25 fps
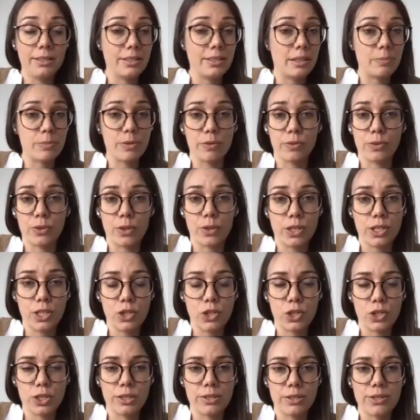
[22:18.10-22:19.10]
in terms of
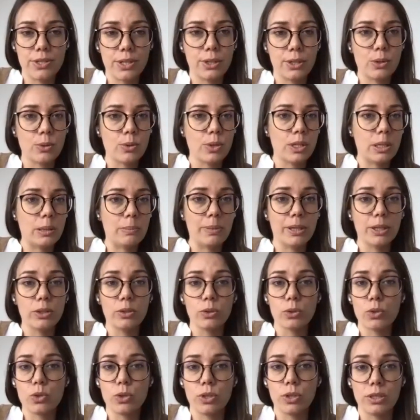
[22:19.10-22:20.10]
traditional security,
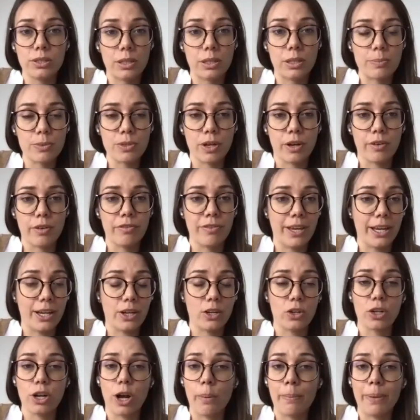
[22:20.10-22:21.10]
but also in terms of
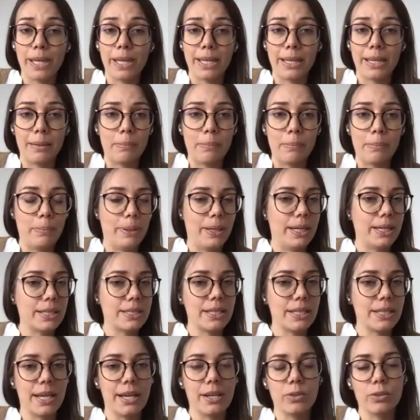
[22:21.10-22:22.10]
economic
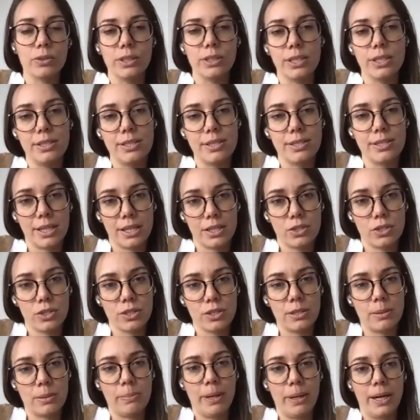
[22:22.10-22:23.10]
impact, and all the
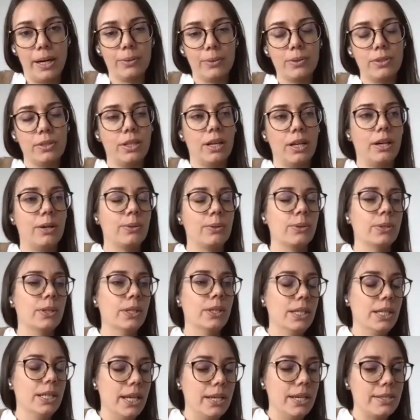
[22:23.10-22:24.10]
discussions about now
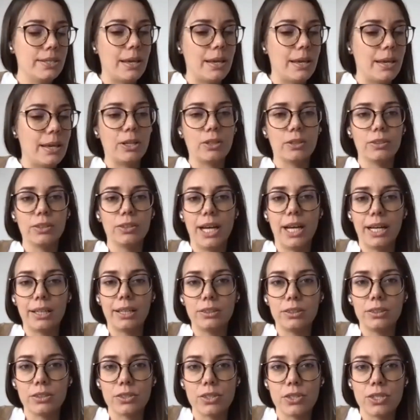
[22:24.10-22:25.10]

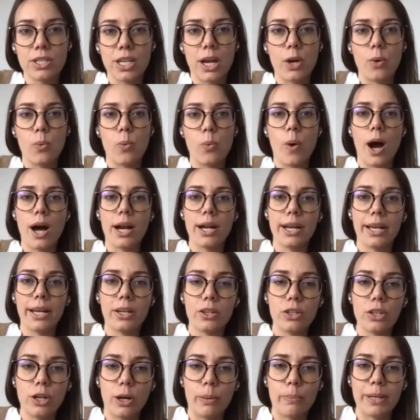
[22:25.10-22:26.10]
semiconductors, Taiwan,
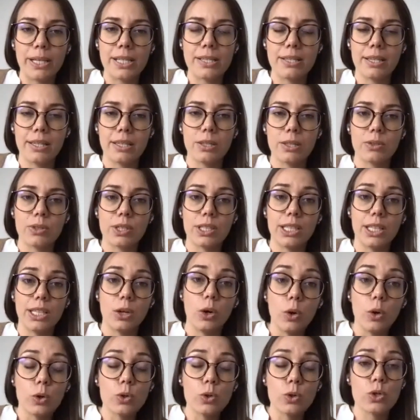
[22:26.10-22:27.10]
economic
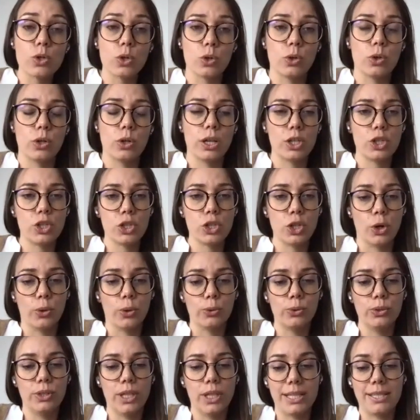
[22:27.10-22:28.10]
security also
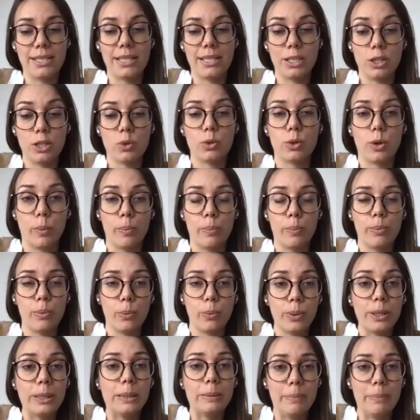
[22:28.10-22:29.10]
show that Europe
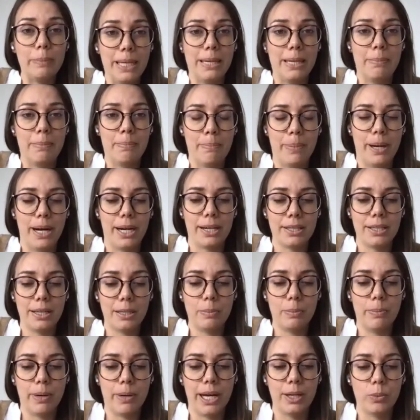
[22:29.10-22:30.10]
will be
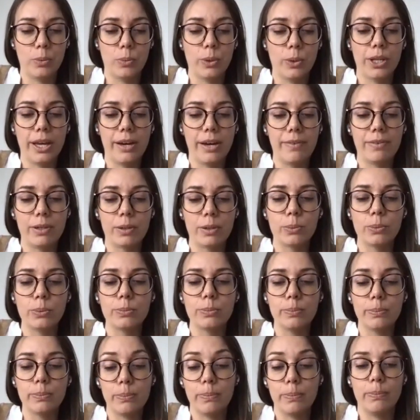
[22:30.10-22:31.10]
impacted by whatever
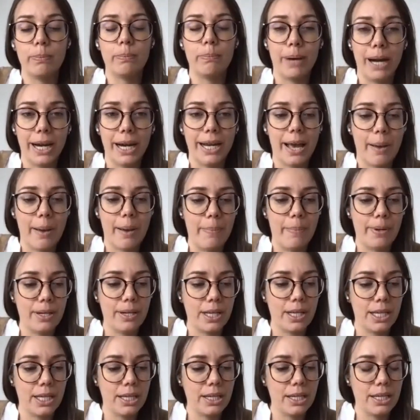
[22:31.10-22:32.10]
might
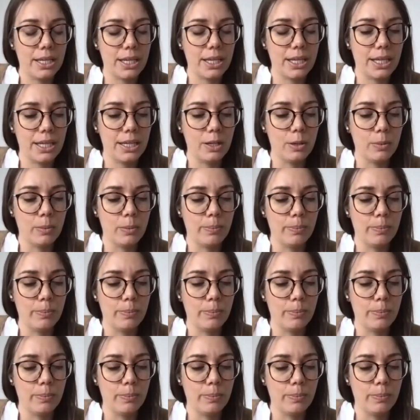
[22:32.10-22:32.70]
happen in the